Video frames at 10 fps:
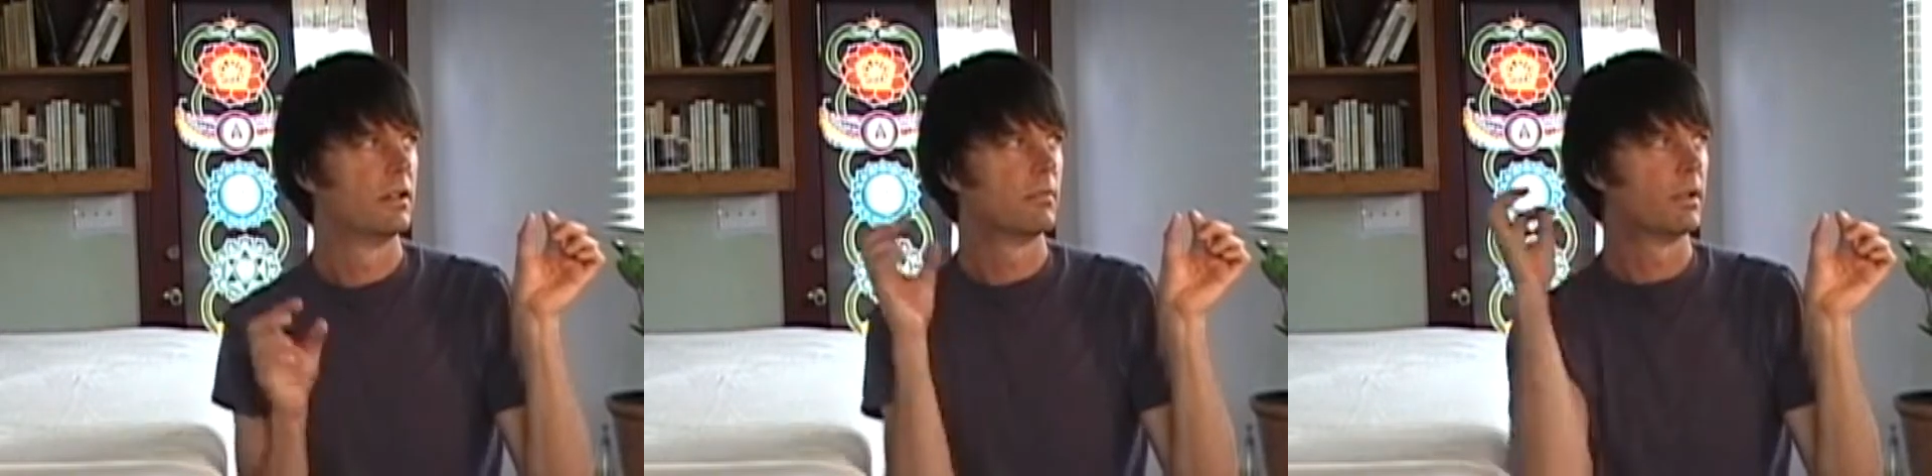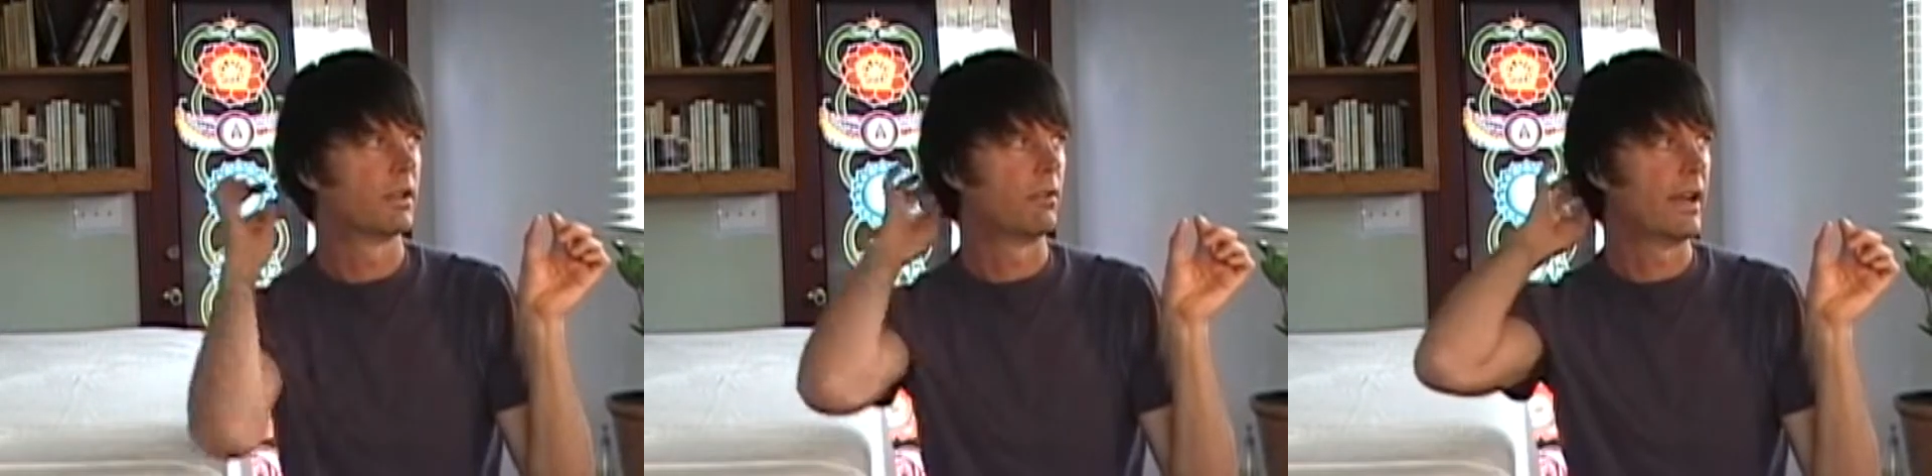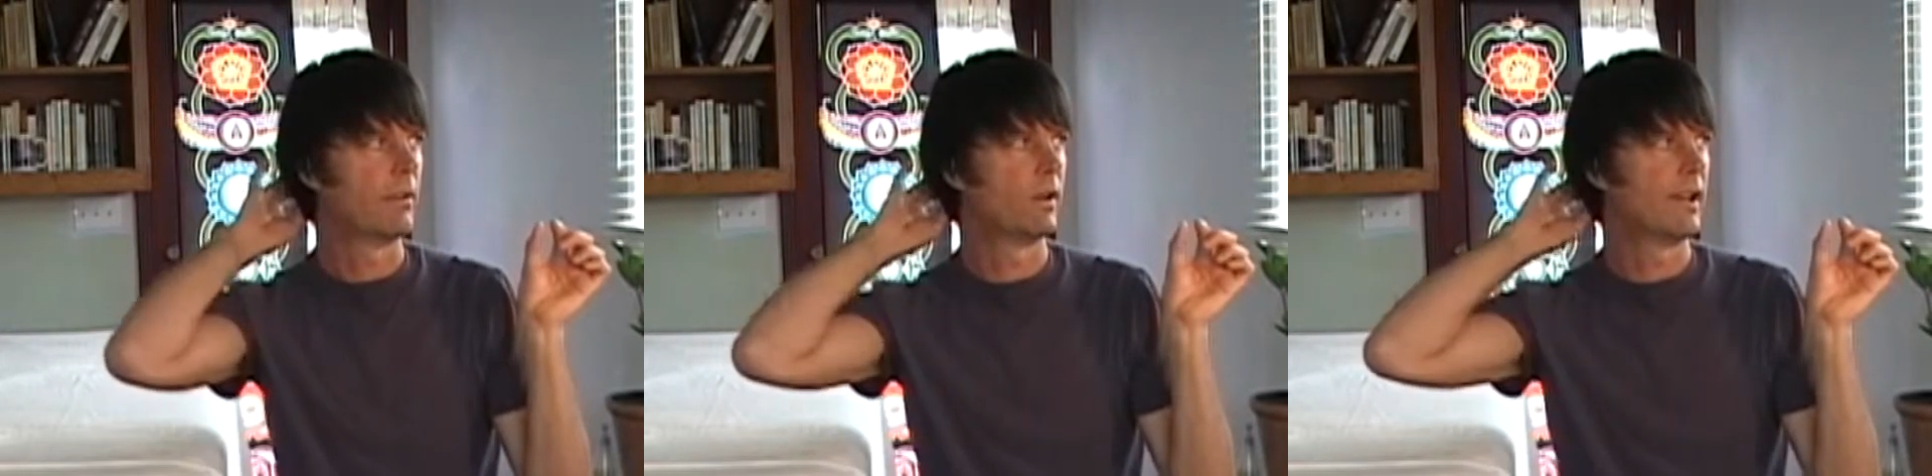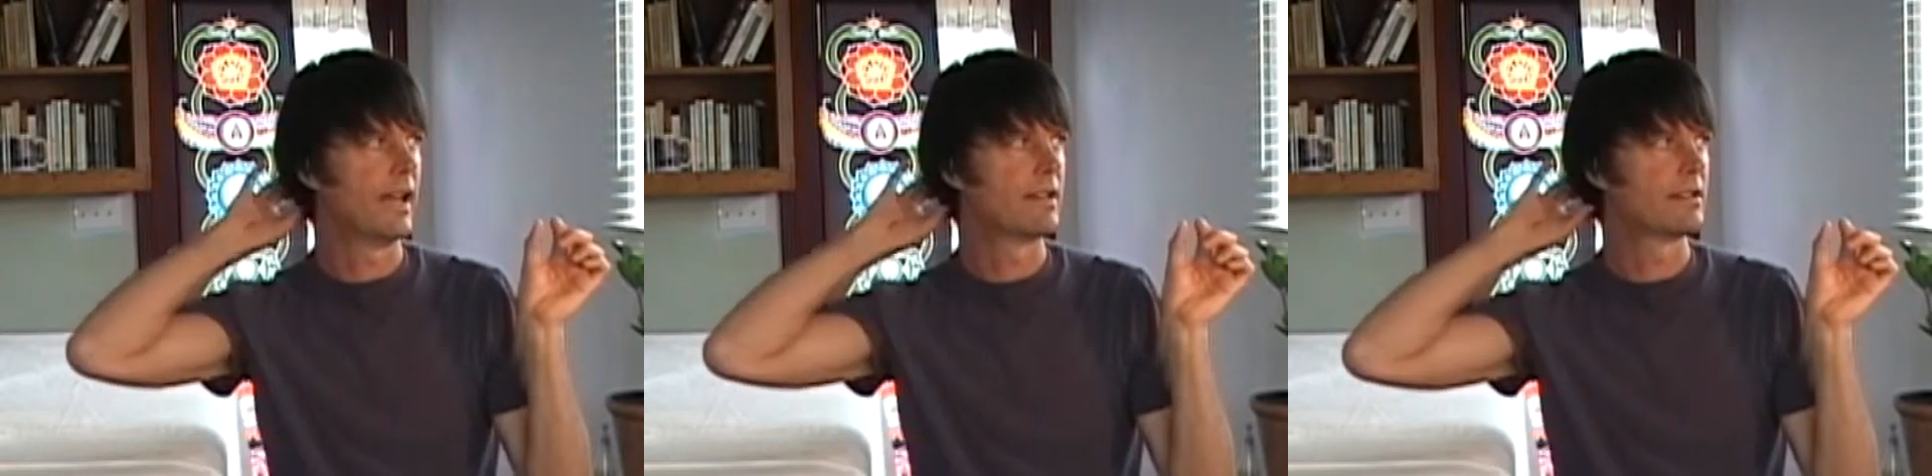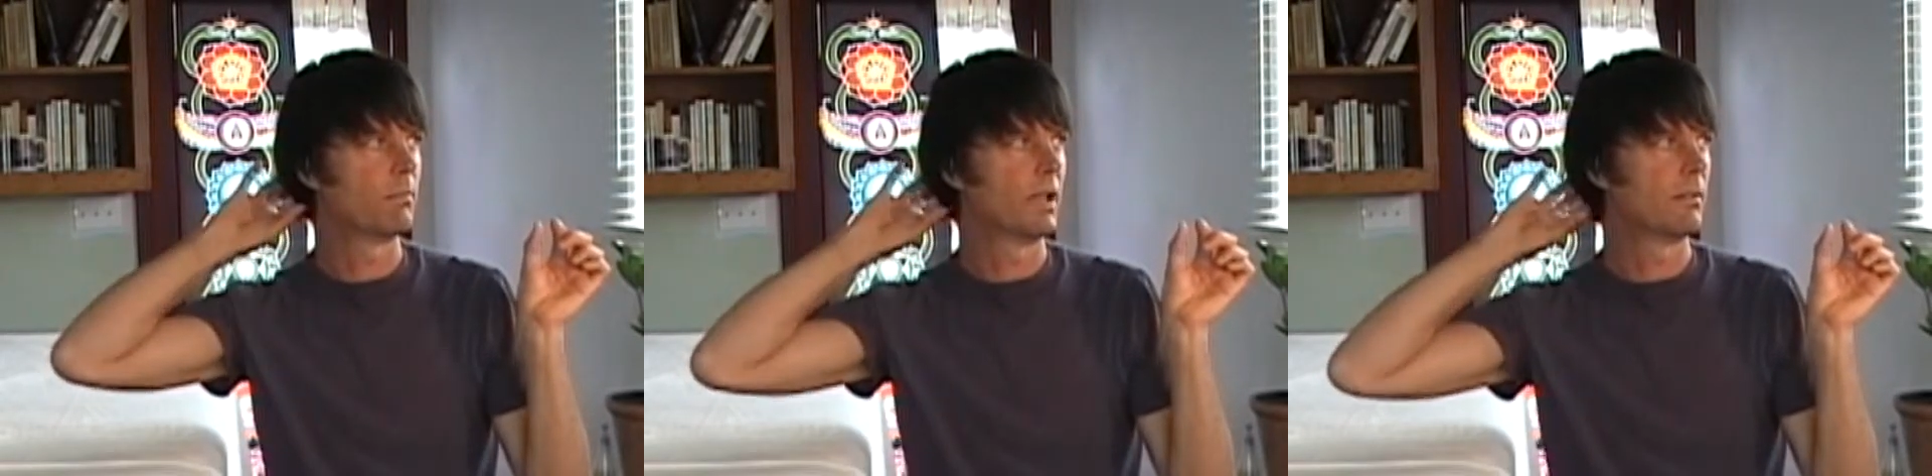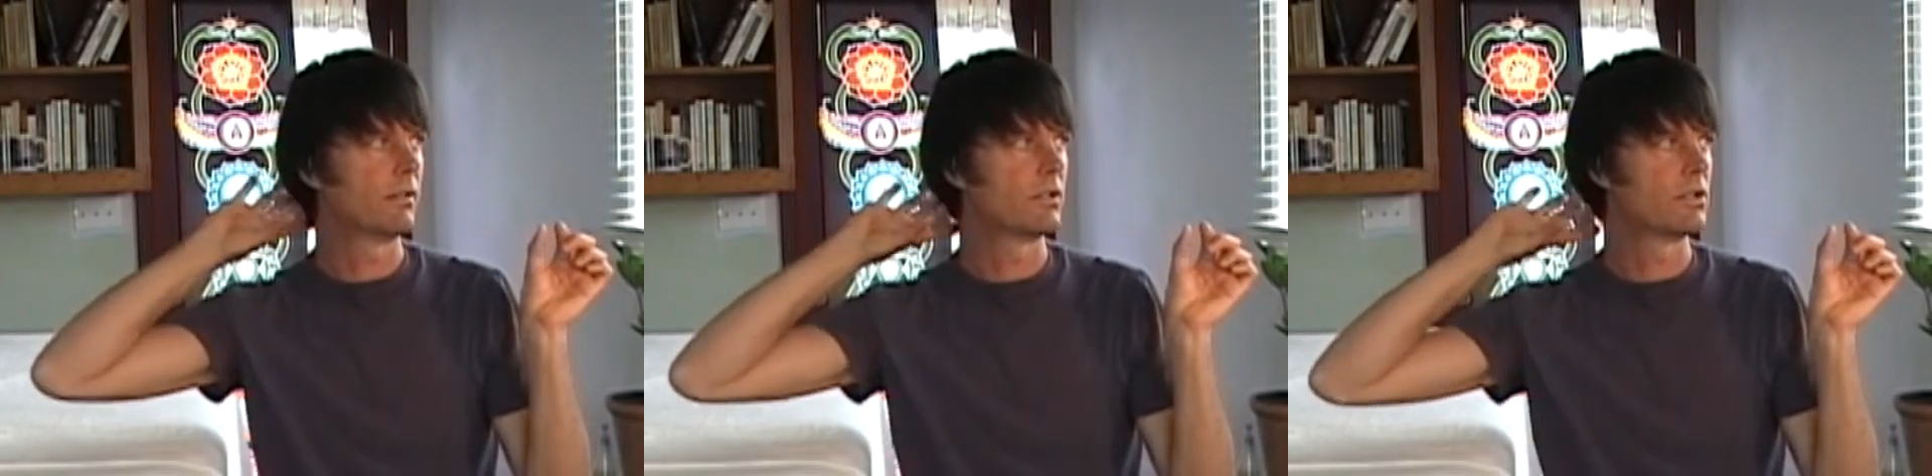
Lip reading: but the right one has to be able to